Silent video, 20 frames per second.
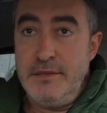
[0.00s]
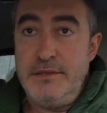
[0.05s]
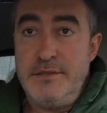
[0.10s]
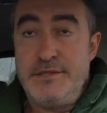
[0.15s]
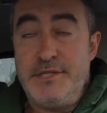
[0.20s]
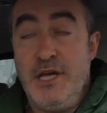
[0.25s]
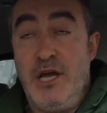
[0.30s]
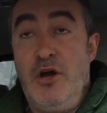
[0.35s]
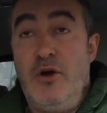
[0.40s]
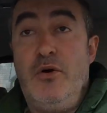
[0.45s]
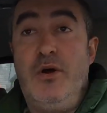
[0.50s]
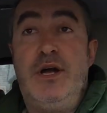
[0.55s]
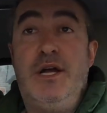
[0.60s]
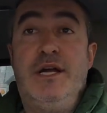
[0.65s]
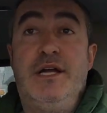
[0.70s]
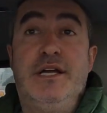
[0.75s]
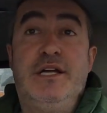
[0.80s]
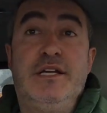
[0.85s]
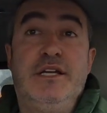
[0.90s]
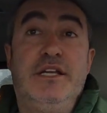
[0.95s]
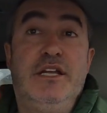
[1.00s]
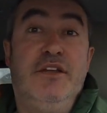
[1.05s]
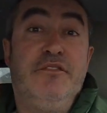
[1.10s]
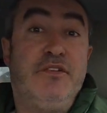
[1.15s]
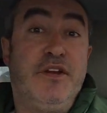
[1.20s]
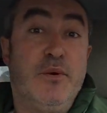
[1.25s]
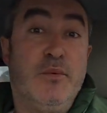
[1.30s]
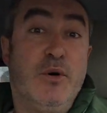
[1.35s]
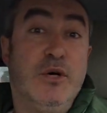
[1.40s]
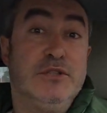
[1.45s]
So
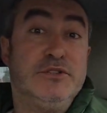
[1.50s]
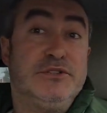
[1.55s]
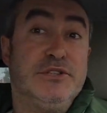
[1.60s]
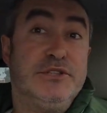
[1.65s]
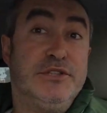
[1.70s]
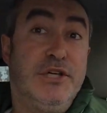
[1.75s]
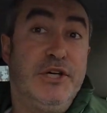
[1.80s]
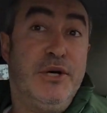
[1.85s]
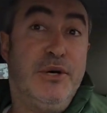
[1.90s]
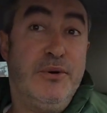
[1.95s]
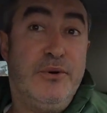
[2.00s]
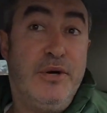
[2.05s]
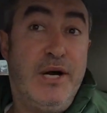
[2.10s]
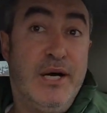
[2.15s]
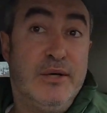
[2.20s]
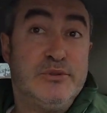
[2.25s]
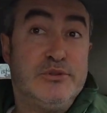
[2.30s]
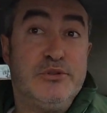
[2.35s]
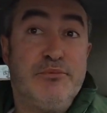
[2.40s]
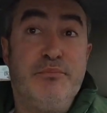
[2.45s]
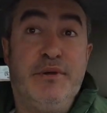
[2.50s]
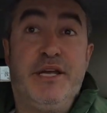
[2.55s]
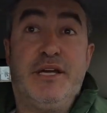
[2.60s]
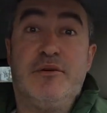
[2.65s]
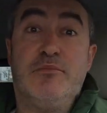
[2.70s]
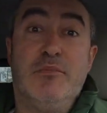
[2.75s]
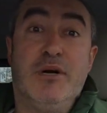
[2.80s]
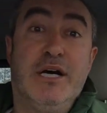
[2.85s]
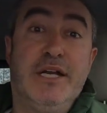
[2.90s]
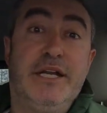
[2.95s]
if you want to know how to
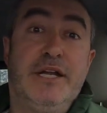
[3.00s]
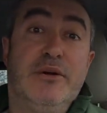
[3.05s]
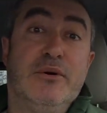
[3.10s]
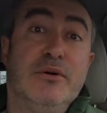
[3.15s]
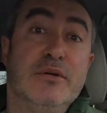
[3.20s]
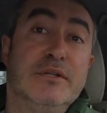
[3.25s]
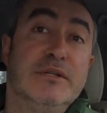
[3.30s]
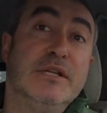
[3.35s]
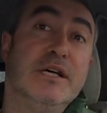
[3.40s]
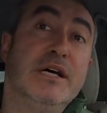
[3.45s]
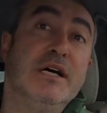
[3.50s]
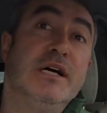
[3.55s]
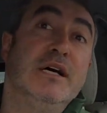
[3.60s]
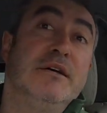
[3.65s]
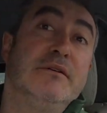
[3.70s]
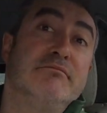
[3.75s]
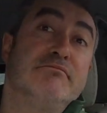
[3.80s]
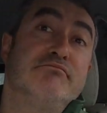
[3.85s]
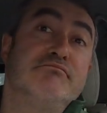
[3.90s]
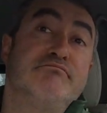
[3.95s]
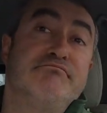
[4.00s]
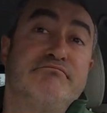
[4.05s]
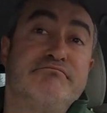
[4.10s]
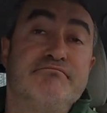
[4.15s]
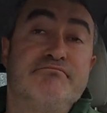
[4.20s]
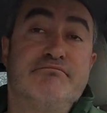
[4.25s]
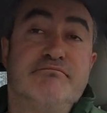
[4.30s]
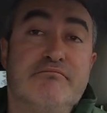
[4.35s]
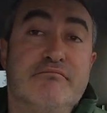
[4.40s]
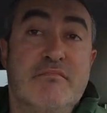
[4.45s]
make money on
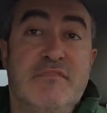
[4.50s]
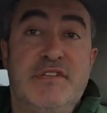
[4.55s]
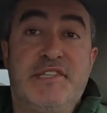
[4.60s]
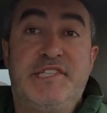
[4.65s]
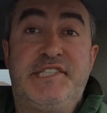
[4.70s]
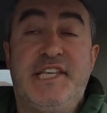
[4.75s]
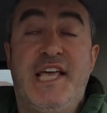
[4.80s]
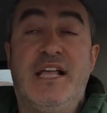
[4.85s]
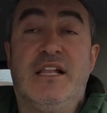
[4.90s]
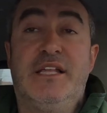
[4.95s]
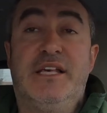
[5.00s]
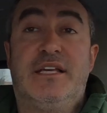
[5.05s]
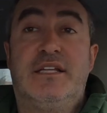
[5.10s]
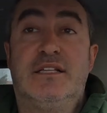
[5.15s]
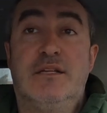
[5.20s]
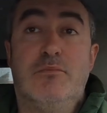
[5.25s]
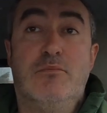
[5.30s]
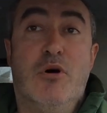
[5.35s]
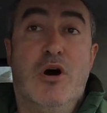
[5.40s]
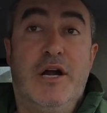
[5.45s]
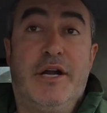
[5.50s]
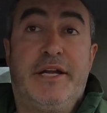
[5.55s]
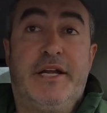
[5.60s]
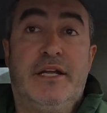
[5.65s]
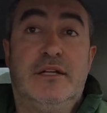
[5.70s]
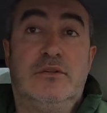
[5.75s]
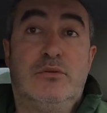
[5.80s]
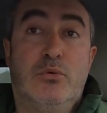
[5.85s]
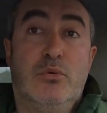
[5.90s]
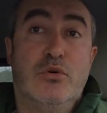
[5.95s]
selling the
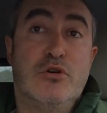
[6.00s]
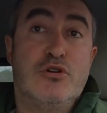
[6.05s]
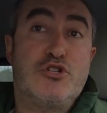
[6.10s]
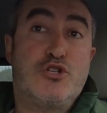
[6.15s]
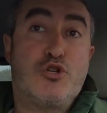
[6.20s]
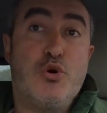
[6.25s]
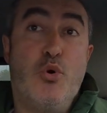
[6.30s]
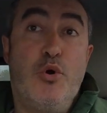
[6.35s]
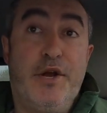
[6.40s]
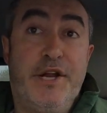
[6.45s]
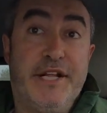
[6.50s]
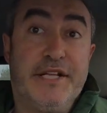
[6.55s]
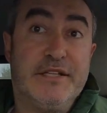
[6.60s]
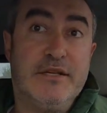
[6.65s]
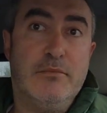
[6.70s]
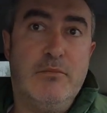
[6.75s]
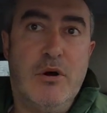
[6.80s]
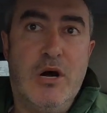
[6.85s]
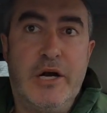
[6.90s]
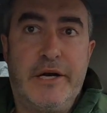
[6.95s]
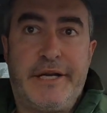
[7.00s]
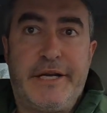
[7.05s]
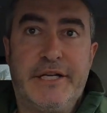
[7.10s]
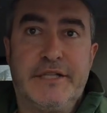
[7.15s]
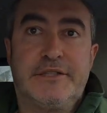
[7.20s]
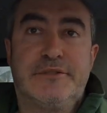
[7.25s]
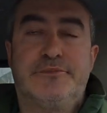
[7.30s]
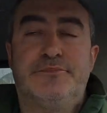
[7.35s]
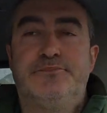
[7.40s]
market or shorting the market,